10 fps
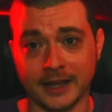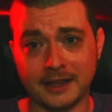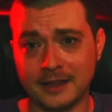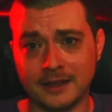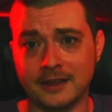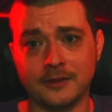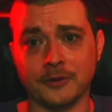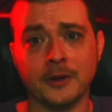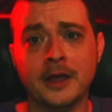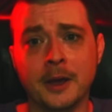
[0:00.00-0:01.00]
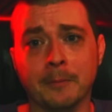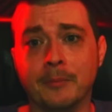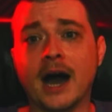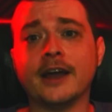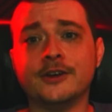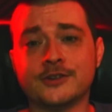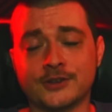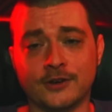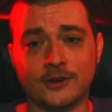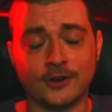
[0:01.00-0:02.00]
like either buy your
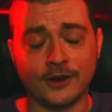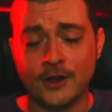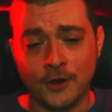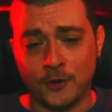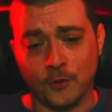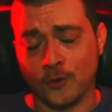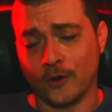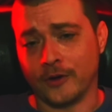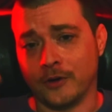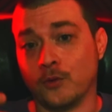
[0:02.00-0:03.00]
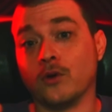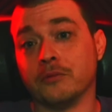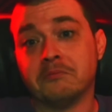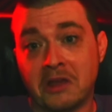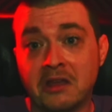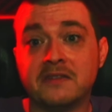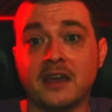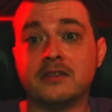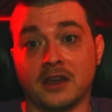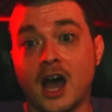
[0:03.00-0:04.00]
song or
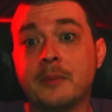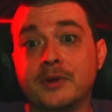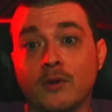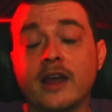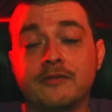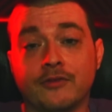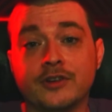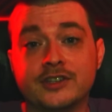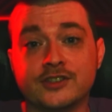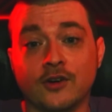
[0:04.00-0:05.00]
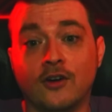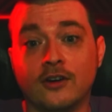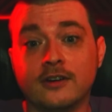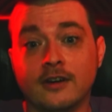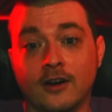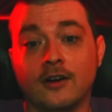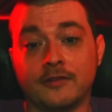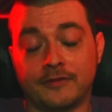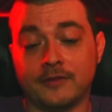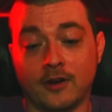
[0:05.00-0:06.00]
take the copyright-free song
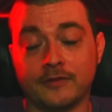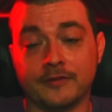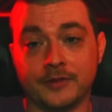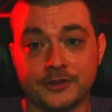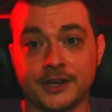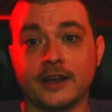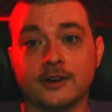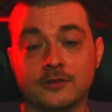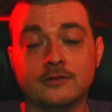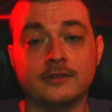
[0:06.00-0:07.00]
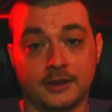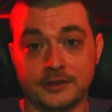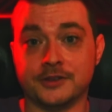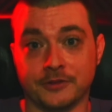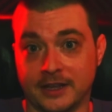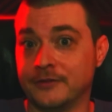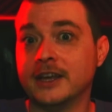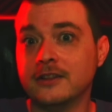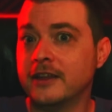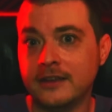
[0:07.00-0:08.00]
off of your channel because you're
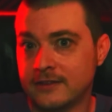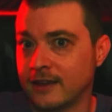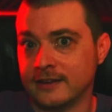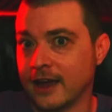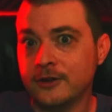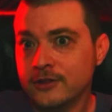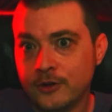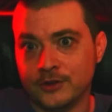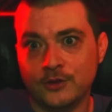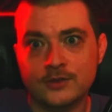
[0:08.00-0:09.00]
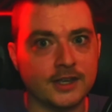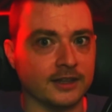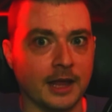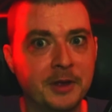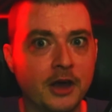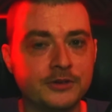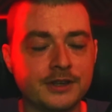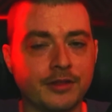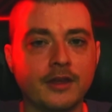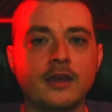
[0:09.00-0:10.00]
giving a link saying download, use it, let me know
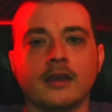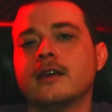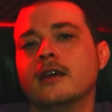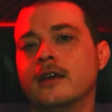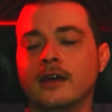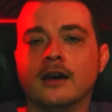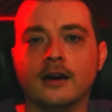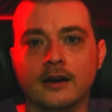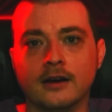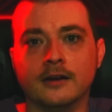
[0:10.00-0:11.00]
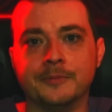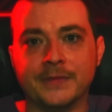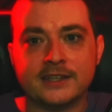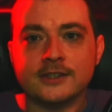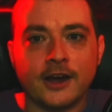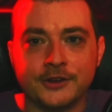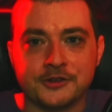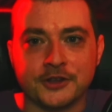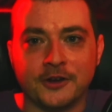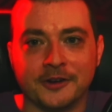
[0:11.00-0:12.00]
what you think. It's not
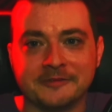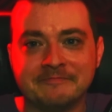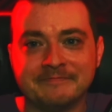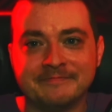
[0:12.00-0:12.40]
your song.